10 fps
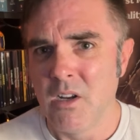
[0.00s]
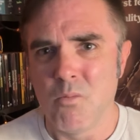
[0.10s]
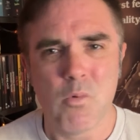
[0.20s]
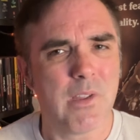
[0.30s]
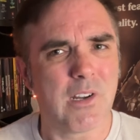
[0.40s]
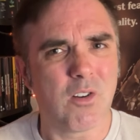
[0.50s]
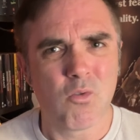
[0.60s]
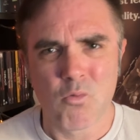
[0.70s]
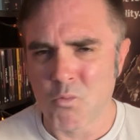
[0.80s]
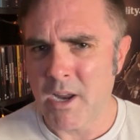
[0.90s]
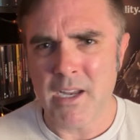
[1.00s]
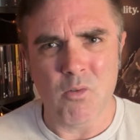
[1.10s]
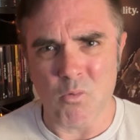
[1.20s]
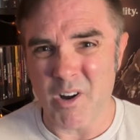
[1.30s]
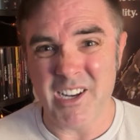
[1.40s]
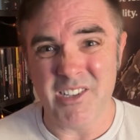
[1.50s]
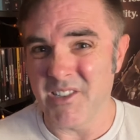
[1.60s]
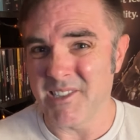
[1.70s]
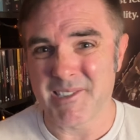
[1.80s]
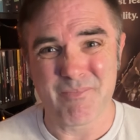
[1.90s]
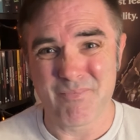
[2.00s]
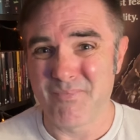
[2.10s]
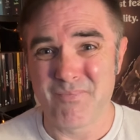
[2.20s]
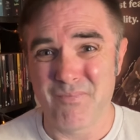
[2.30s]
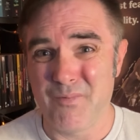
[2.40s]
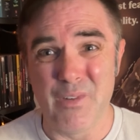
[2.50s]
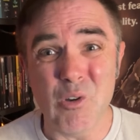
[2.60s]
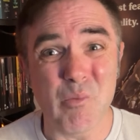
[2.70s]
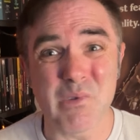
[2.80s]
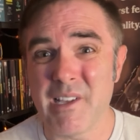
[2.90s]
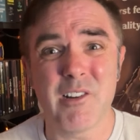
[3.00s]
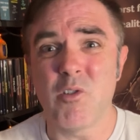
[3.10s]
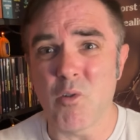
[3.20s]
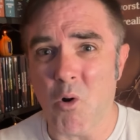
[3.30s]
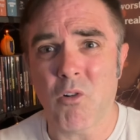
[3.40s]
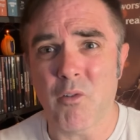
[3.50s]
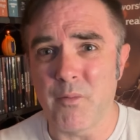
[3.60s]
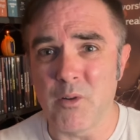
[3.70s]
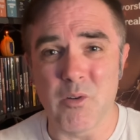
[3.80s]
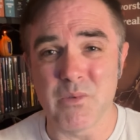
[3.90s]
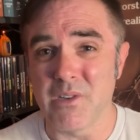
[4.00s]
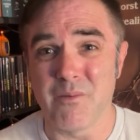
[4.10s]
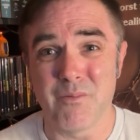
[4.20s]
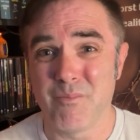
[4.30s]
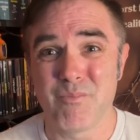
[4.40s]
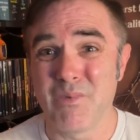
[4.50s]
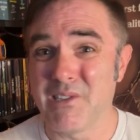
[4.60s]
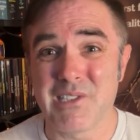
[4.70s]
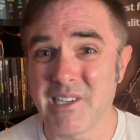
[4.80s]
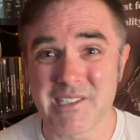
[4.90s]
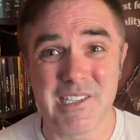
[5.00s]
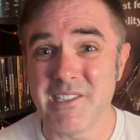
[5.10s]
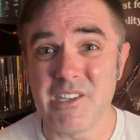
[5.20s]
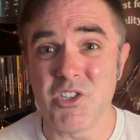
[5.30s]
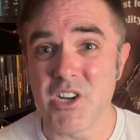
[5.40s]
One of the great, great just films, let alone horror films of the 60s in